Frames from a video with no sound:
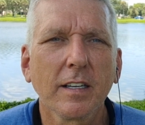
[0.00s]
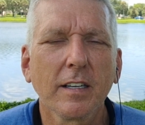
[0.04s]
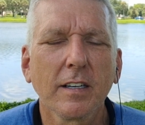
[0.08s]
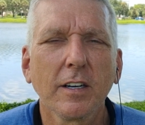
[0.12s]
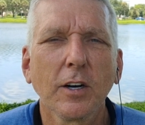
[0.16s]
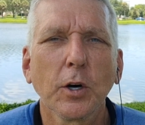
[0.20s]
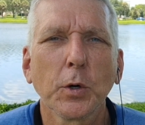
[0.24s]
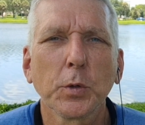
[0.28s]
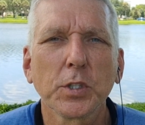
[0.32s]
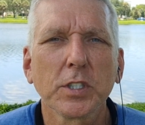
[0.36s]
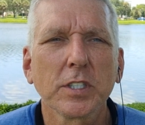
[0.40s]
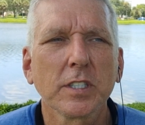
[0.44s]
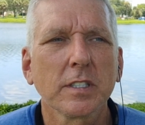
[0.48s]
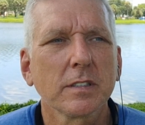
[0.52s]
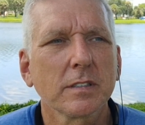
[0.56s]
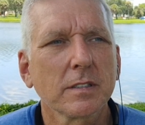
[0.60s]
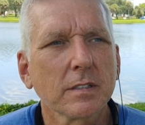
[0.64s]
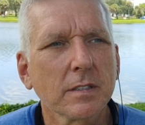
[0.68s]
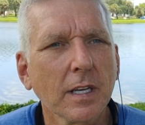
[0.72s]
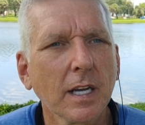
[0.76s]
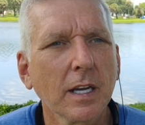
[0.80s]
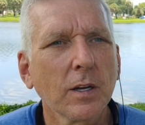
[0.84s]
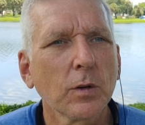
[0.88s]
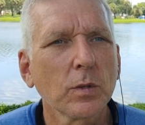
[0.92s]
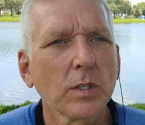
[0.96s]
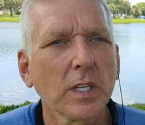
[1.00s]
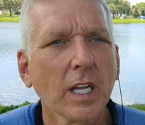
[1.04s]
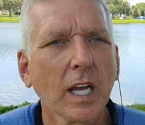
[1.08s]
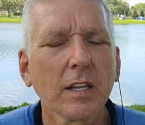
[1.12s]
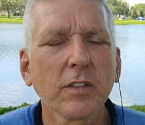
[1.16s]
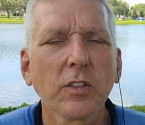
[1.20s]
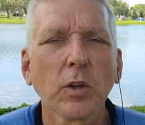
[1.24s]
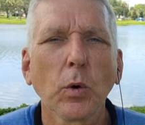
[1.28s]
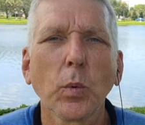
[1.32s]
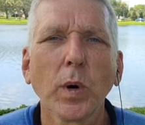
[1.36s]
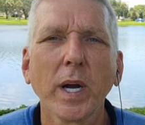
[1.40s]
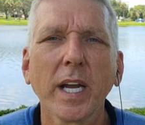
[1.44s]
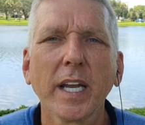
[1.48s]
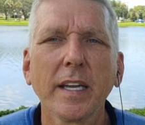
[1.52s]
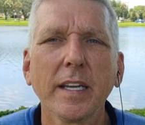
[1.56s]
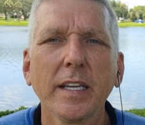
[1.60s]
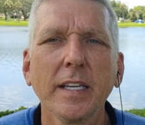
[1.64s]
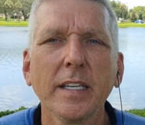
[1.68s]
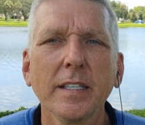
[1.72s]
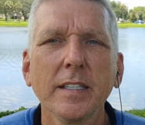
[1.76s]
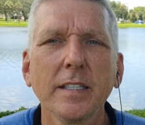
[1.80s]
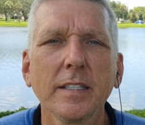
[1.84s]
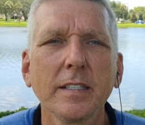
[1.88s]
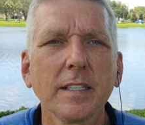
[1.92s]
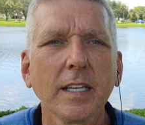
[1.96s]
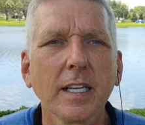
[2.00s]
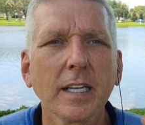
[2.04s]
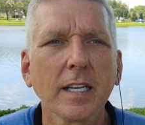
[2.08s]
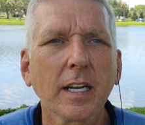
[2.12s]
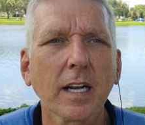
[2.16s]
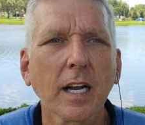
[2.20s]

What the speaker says: ocean sound on the way in and